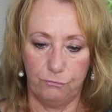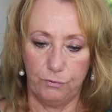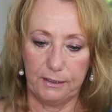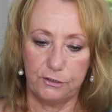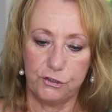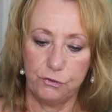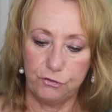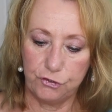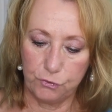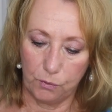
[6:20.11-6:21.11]
really too
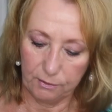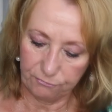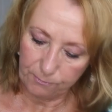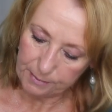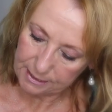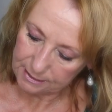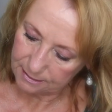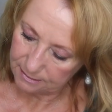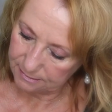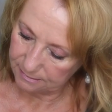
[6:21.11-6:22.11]
short for me.